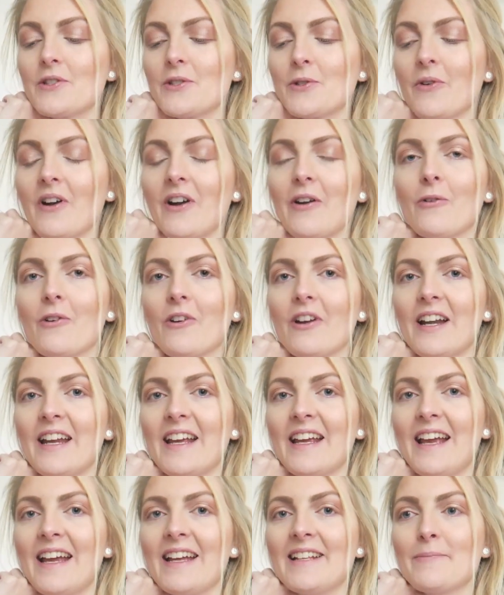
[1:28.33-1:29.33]
So I
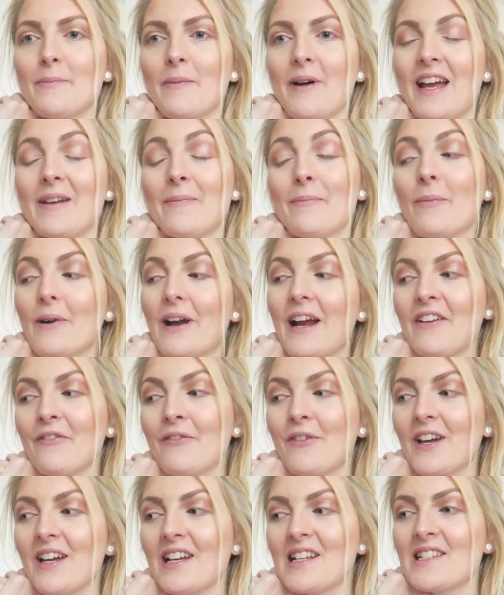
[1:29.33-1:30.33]
already had my
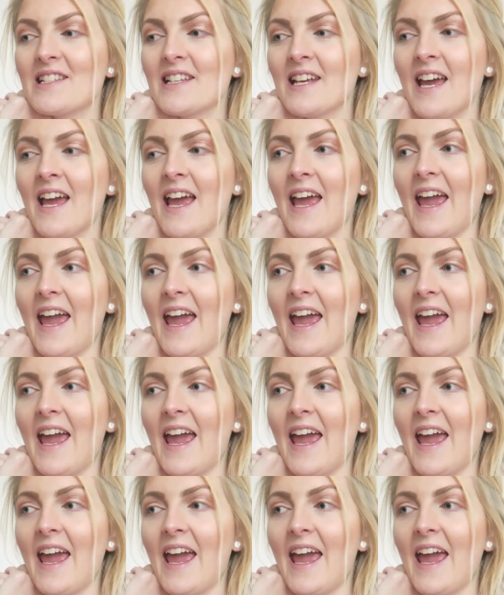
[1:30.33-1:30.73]
breakfast